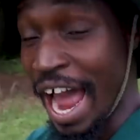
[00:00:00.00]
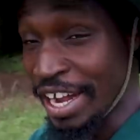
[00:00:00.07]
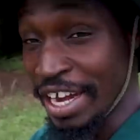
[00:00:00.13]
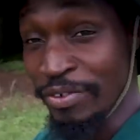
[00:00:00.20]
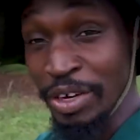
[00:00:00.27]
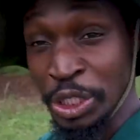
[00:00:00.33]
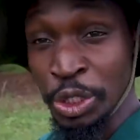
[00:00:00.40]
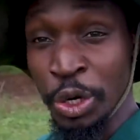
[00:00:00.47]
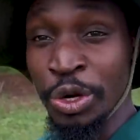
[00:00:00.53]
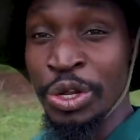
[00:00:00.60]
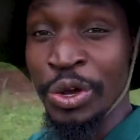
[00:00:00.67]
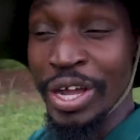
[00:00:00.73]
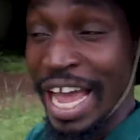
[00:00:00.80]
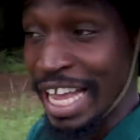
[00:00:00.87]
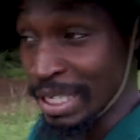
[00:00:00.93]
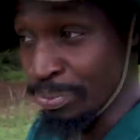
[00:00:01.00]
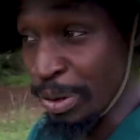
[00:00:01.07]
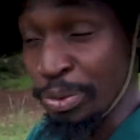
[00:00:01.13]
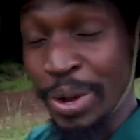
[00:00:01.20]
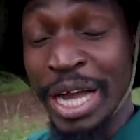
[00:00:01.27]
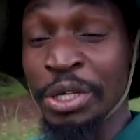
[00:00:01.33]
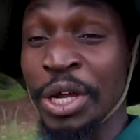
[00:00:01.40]
I'd never shown you guys,
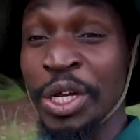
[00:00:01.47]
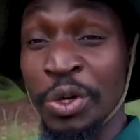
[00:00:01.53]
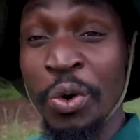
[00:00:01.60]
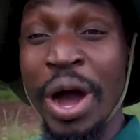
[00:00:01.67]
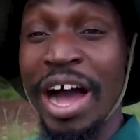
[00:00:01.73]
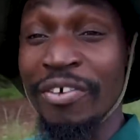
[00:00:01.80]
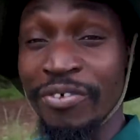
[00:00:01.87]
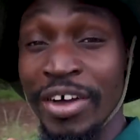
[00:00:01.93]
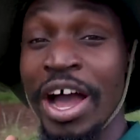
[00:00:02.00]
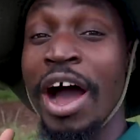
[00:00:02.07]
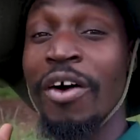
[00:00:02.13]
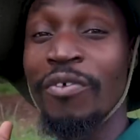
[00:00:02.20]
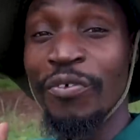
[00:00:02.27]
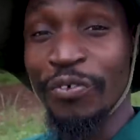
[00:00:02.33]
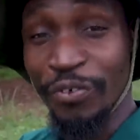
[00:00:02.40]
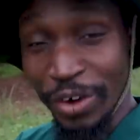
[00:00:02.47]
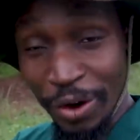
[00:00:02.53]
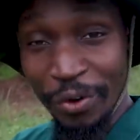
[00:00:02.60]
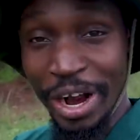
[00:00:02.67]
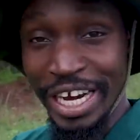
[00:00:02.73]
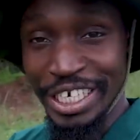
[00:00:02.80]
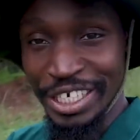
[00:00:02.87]
but we actually do have free
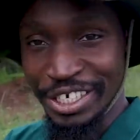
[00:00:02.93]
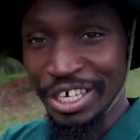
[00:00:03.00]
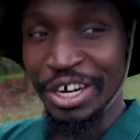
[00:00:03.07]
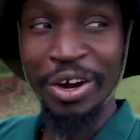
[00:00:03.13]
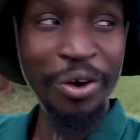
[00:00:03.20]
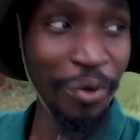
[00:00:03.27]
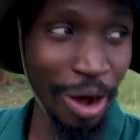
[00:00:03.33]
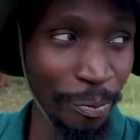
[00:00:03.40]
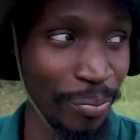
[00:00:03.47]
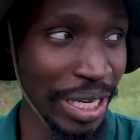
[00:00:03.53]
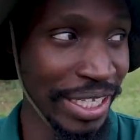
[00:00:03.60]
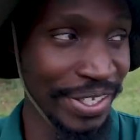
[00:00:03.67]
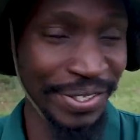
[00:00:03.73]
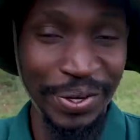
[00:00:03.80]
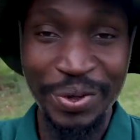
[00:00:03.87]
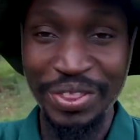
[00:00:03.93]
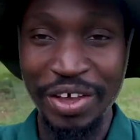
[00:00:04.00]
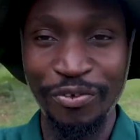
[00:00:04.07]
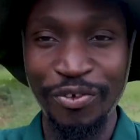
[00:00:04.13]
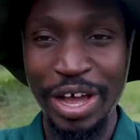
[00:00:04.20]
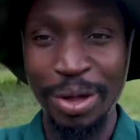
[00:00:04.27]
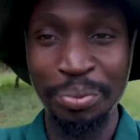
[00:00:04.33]
range rabbits on
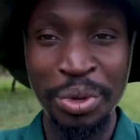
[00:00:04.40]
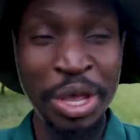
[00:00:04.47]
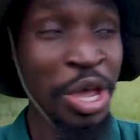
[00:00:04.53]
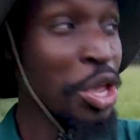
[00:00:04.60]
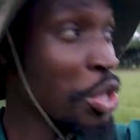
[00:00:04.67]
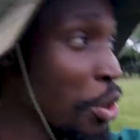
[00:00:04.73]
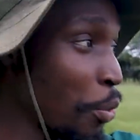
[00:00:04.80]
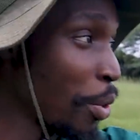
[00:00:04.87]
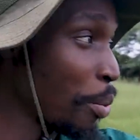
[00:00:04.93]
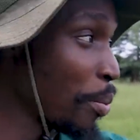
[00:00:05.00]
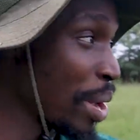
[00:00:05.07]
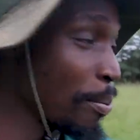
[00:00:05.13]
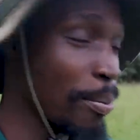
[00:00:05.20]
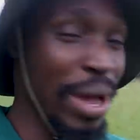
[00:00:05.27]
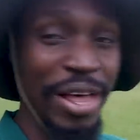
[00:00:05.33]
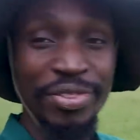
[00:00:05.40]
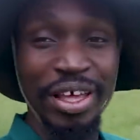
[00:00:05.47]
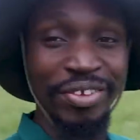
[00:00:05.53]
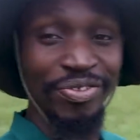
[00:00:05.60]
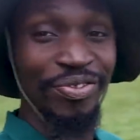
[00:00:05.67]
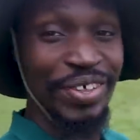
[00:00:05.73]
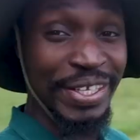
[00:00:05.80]
the farm. You remember
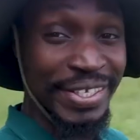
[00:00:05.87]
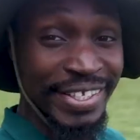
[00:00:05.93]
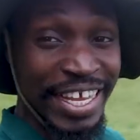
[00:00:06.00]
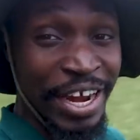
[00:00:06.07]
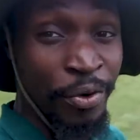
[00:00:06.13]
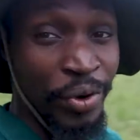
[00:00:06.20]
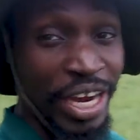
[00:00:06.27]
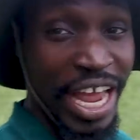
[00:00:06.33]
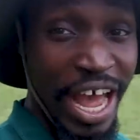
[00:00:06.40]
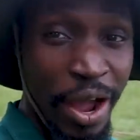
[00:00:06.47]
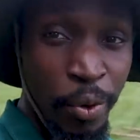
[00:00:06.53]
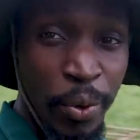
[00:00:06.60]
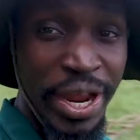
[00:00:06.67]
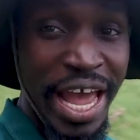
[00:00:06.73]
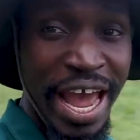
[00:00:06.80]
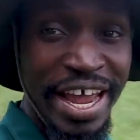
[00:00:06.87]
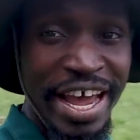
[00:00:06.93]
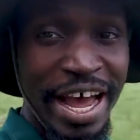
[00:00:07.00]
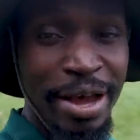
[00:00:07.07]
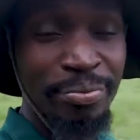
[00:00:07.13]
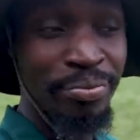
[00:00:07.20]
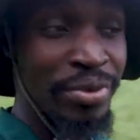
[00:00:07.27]
that this area where I
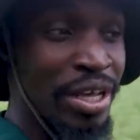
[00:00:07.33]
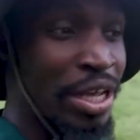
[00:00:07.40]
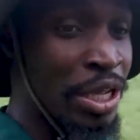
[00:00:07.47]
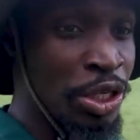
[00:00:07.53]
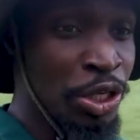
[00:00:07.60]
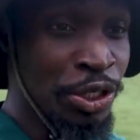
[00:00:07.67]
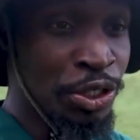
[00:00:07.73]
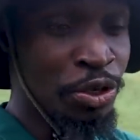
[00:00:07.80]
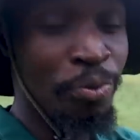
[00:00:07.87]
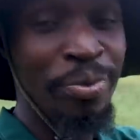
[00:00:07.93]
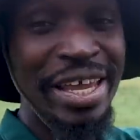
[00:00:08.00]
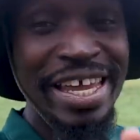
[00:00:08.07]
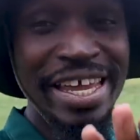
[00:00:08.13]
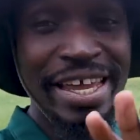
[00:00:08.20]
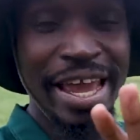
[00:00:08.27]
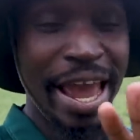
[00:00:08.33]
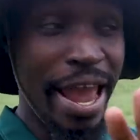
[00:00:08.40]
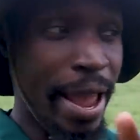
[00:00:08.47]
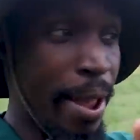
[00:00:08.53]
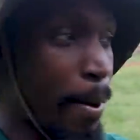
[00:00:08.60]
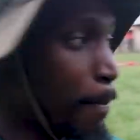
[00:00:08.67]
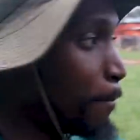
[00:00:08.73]
am used to be a